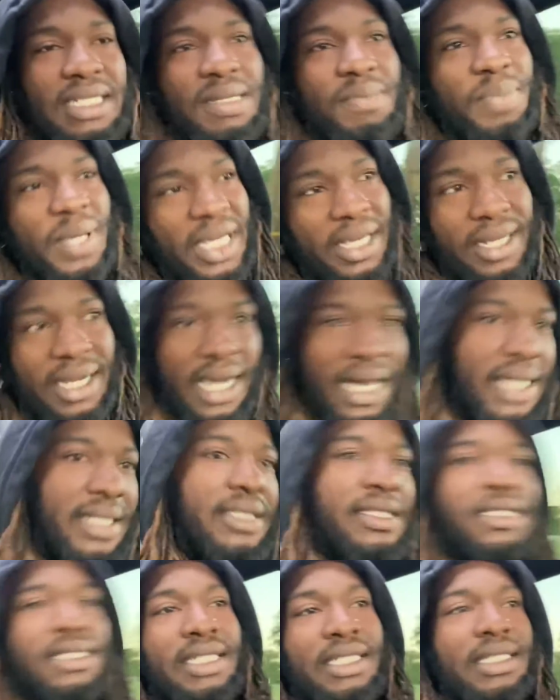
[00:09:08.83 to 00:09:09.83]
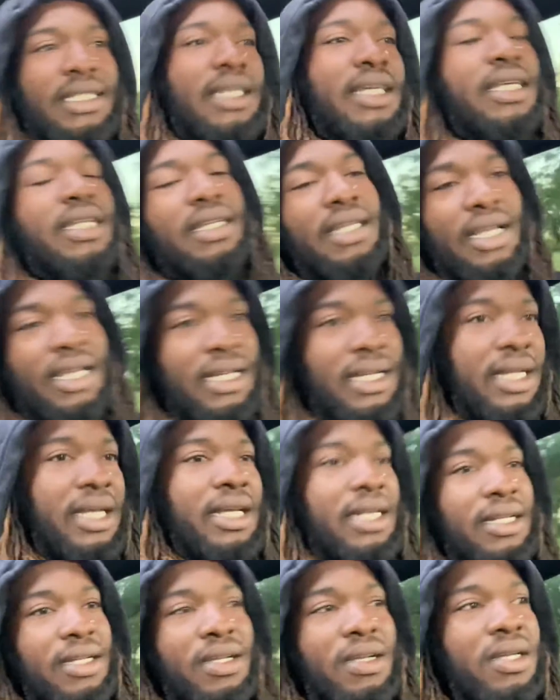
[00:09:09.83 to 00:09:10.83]
to pick cottons
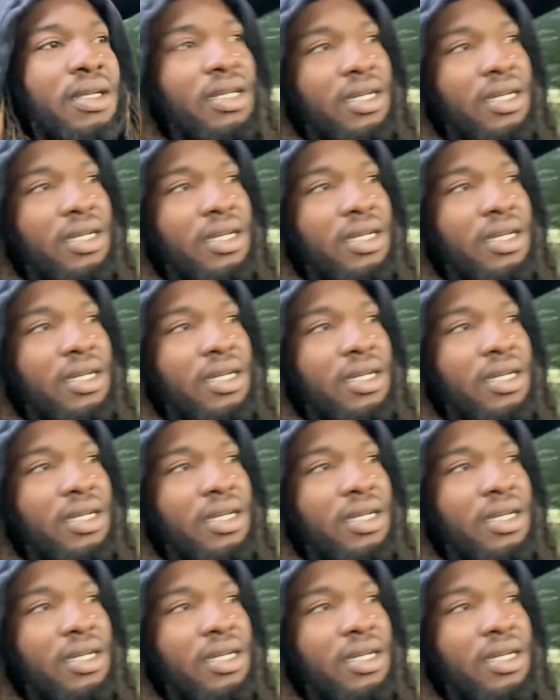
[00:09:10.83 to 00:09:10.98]
and